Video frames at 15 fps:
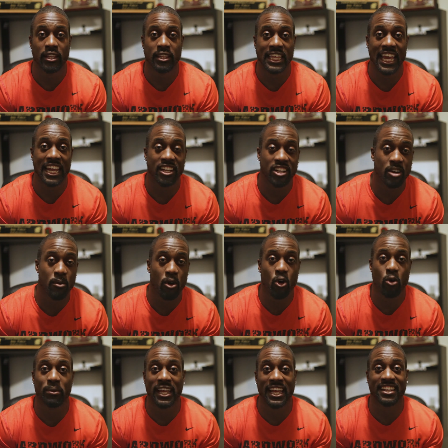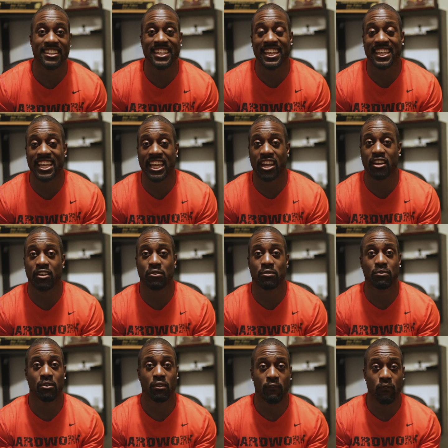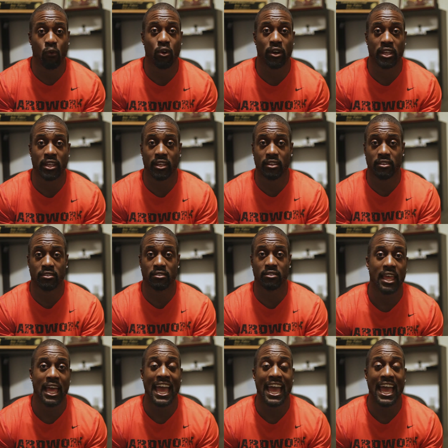They had to come home, they had to take care of four kids.